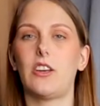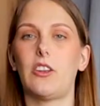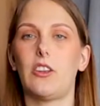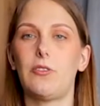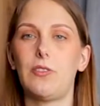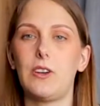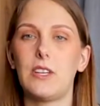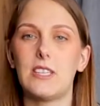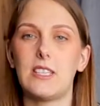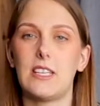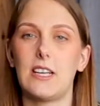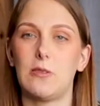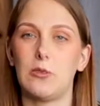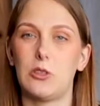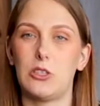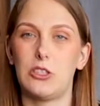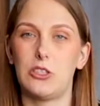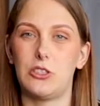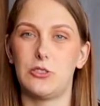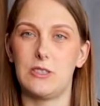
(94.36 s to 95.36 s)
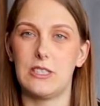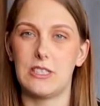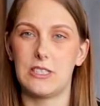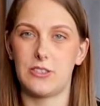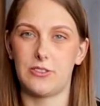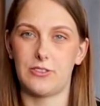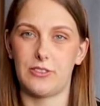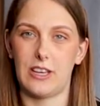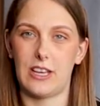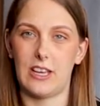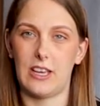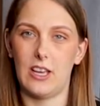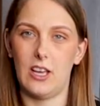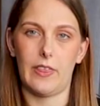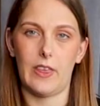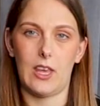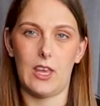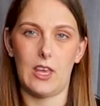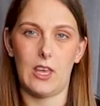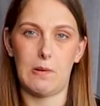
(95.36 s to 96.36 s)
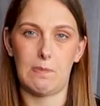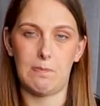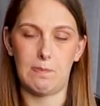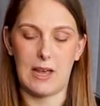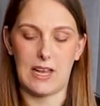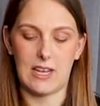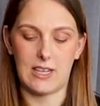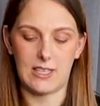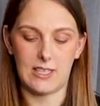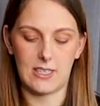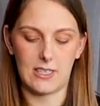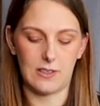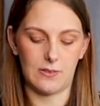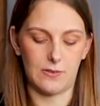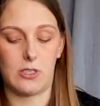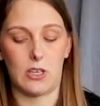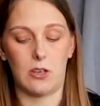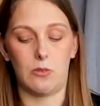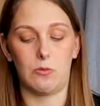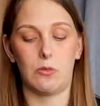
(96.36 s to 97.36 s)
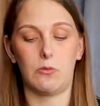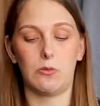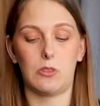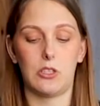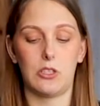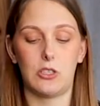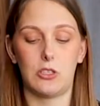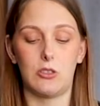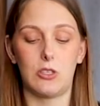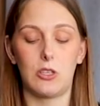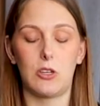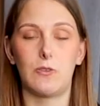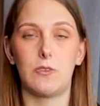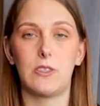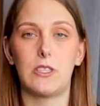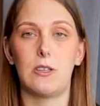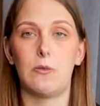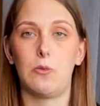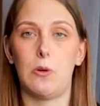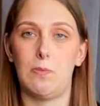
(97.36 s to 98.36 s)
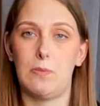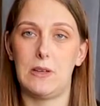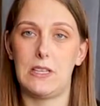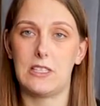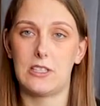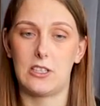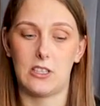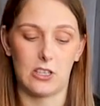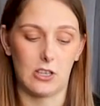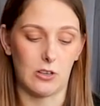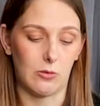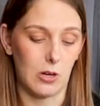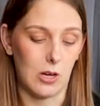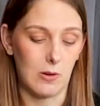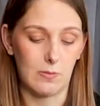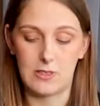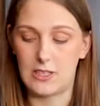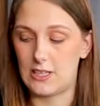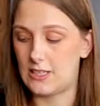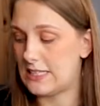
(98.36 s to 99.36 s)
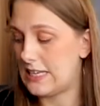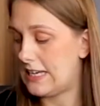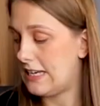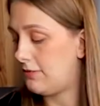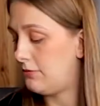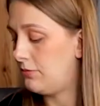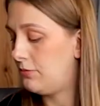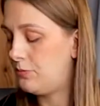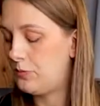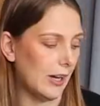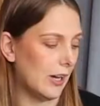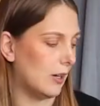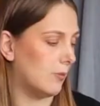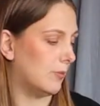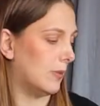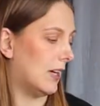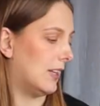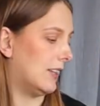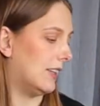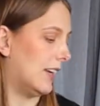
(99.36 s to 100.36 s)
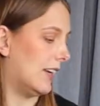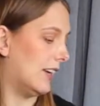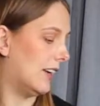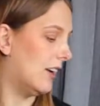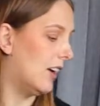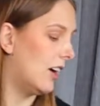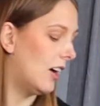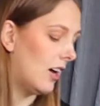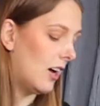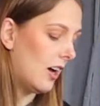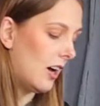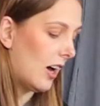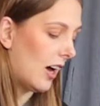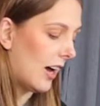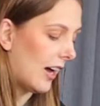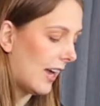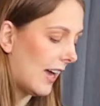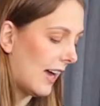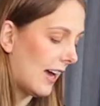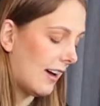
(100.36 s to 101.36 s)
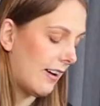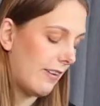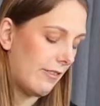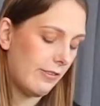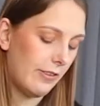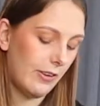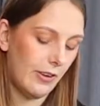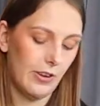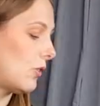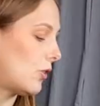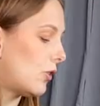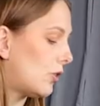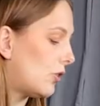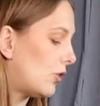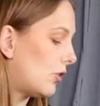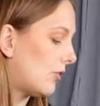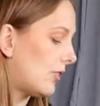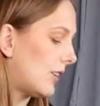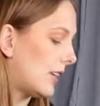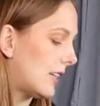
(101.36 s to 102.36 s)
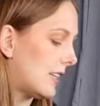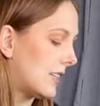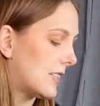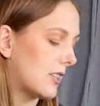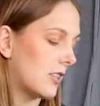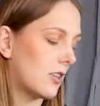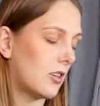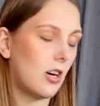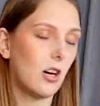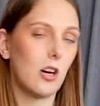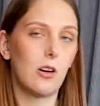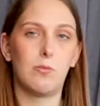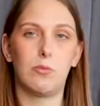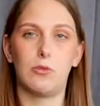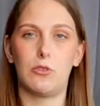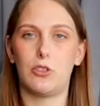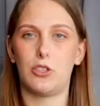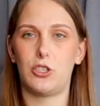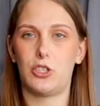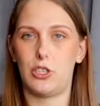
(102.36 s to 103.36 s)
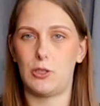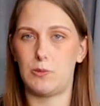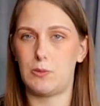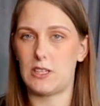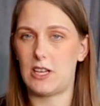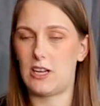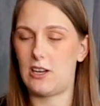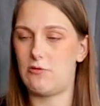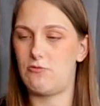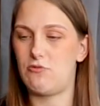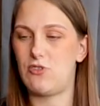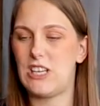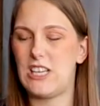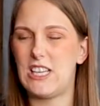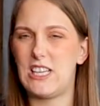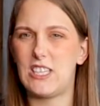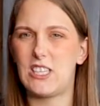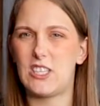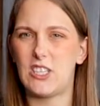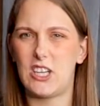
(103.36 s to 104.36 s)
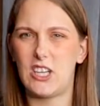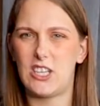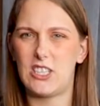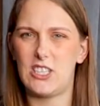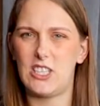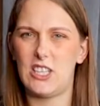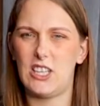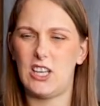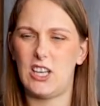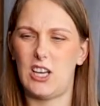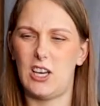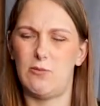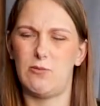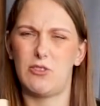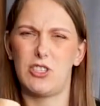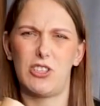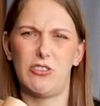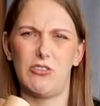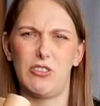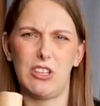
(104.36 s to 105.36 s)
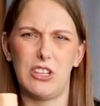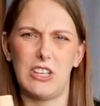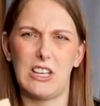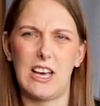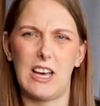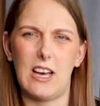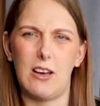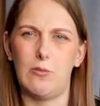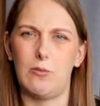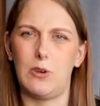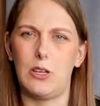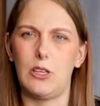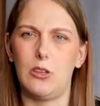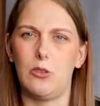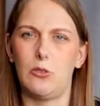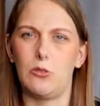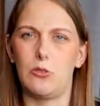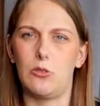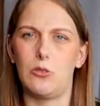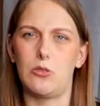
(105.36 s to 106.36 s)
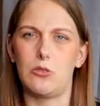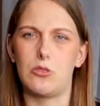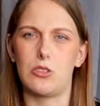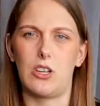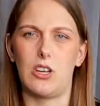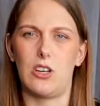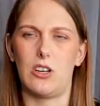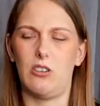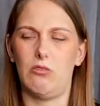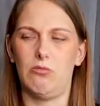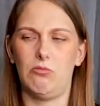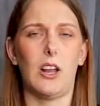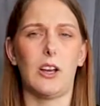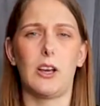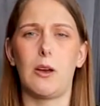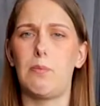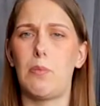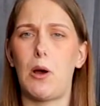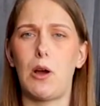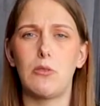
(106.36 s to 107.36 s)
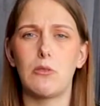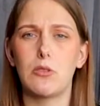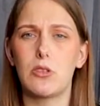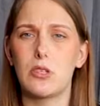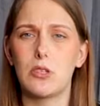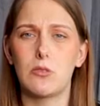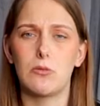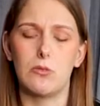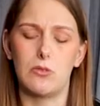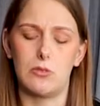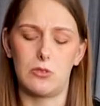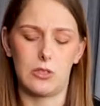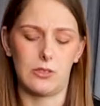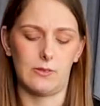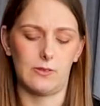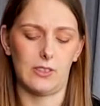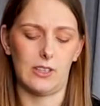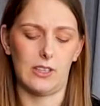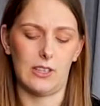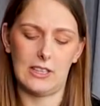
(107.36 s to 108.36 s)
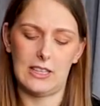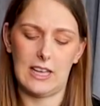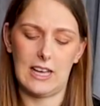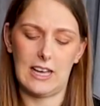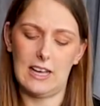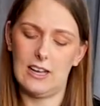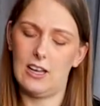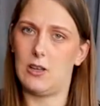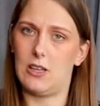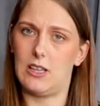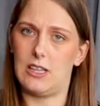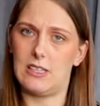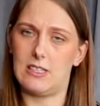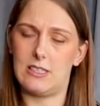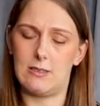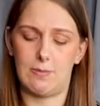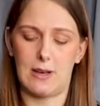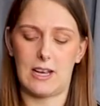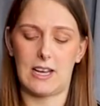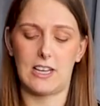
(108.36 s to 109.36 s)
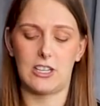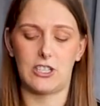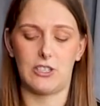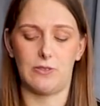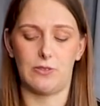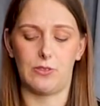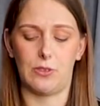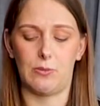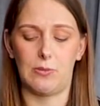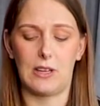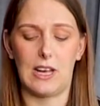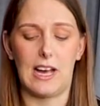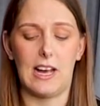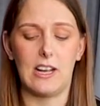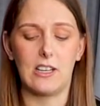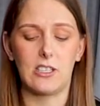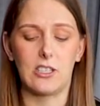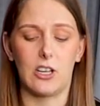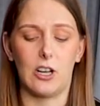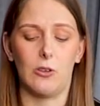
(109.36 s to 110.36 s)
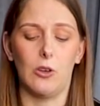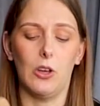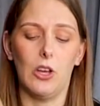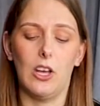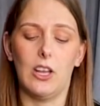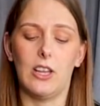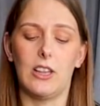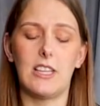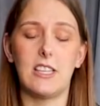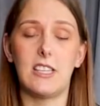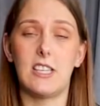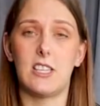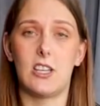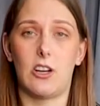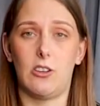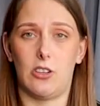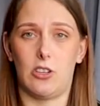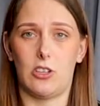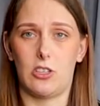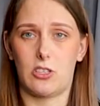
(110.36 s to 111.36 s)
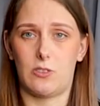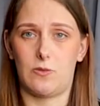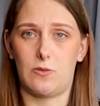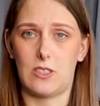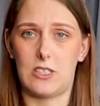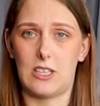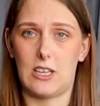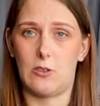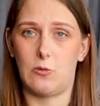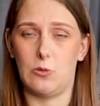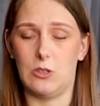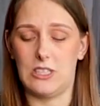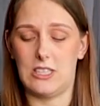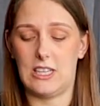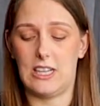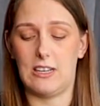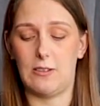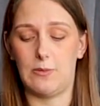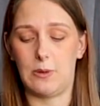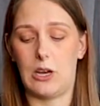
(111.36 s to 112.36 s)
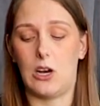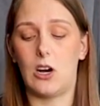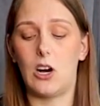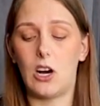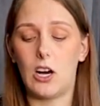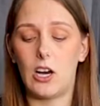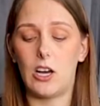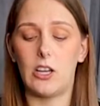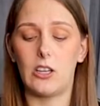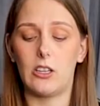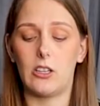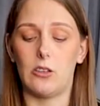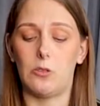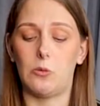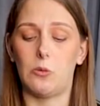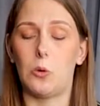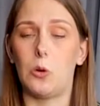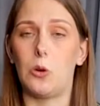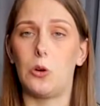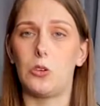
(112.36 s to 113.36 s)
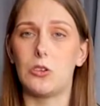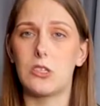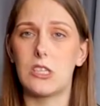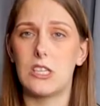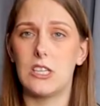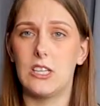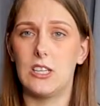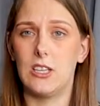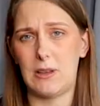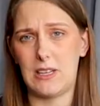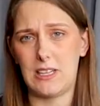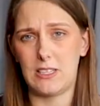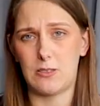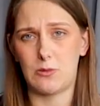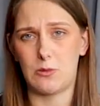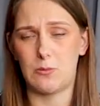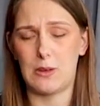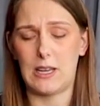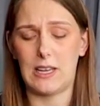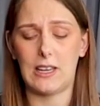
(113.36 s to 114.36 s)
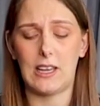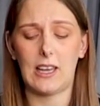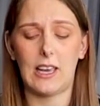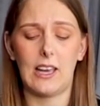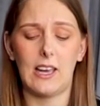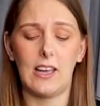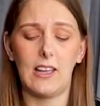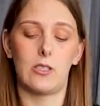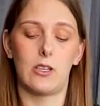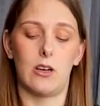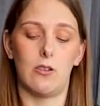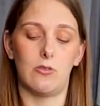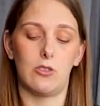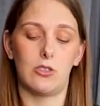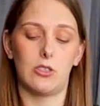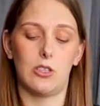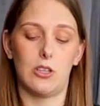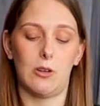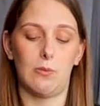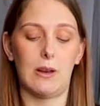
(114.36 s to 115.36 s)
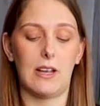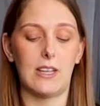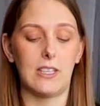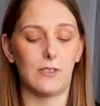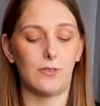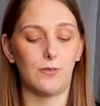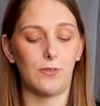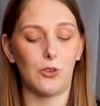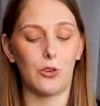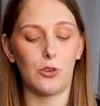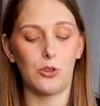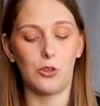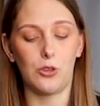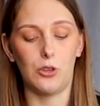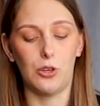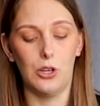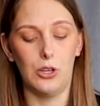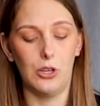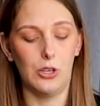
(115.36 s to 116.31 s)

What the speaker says: the first thing I'm going to do is create the base. So what I'm going to do is obviously one pin's going to go upside down, and then I have 4 of these cardboard tubes. They're like really sturdy. Generally you get them when you order like a poster or something like that, and it's the packaging from that. So this is only because obviously I want it a little bit higher than what bins will make it. So I'm just going to place 4